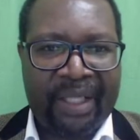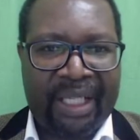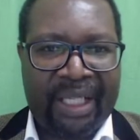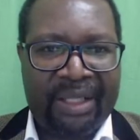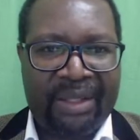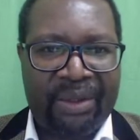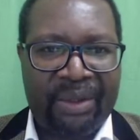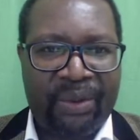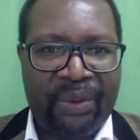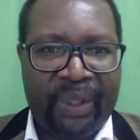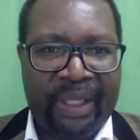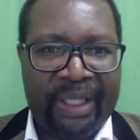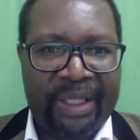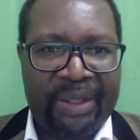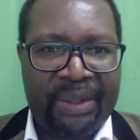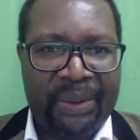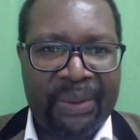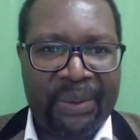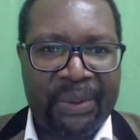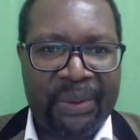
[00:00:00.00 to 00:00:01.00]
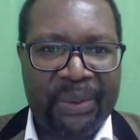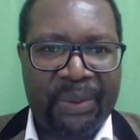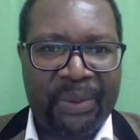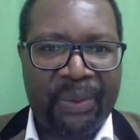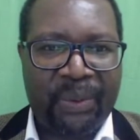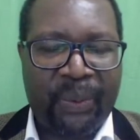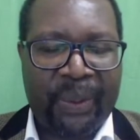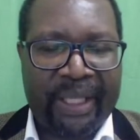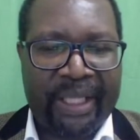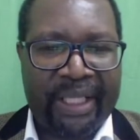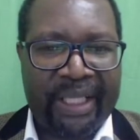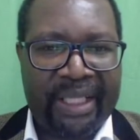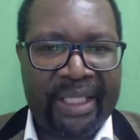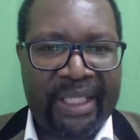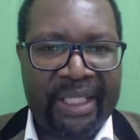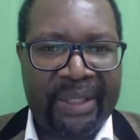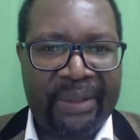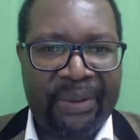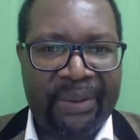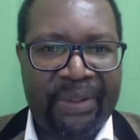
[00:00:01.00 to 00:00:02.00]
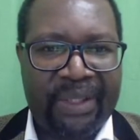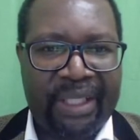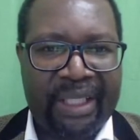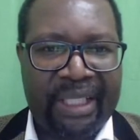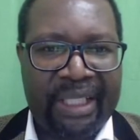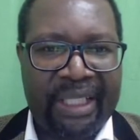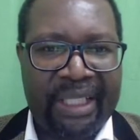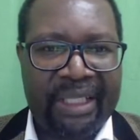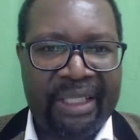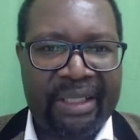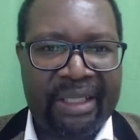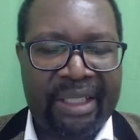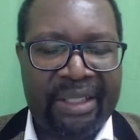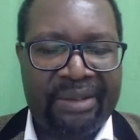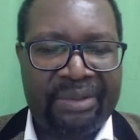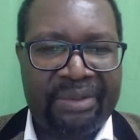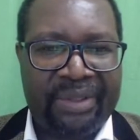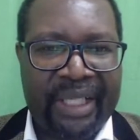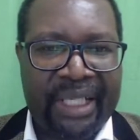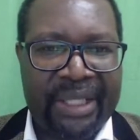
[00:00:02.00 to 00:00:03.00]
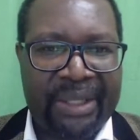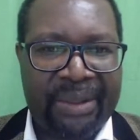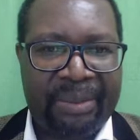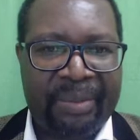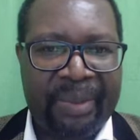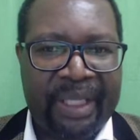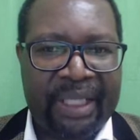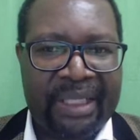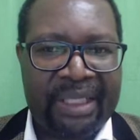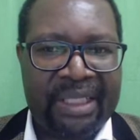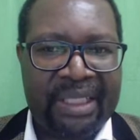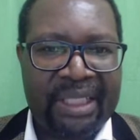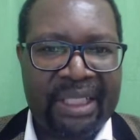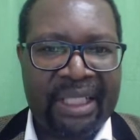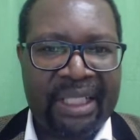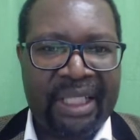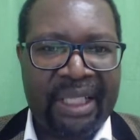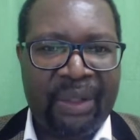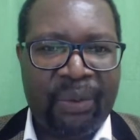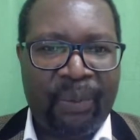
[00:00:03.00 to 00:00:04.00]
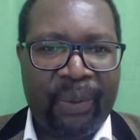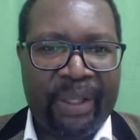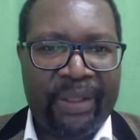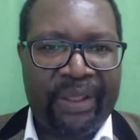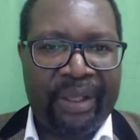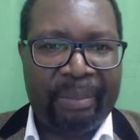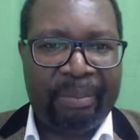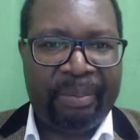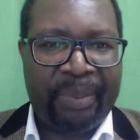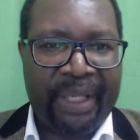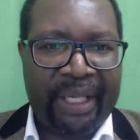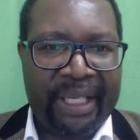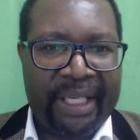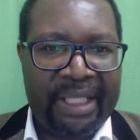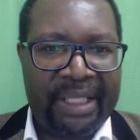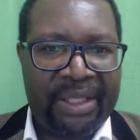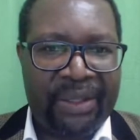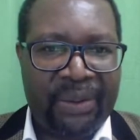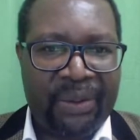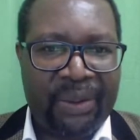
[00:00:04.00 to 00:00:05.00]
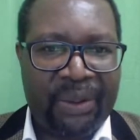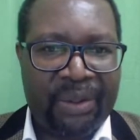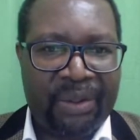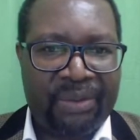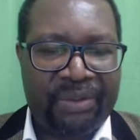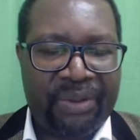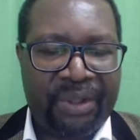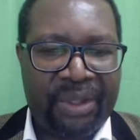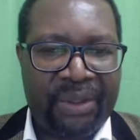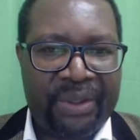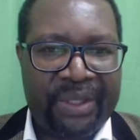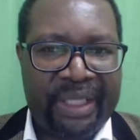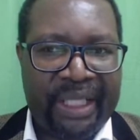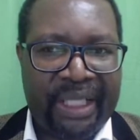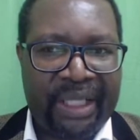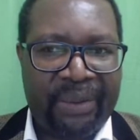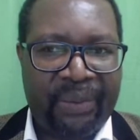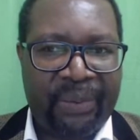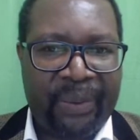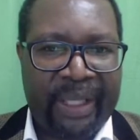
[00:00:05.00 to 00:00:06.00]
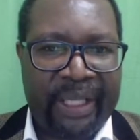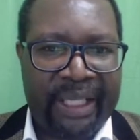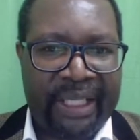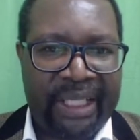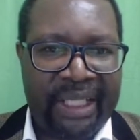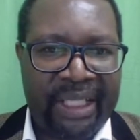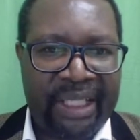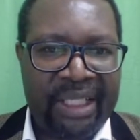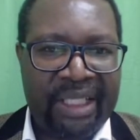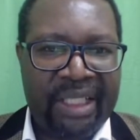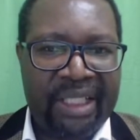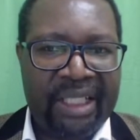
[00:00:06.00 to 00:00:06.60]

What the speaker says: Are you going to work in a healthcare environment, whether paid or voluntary work,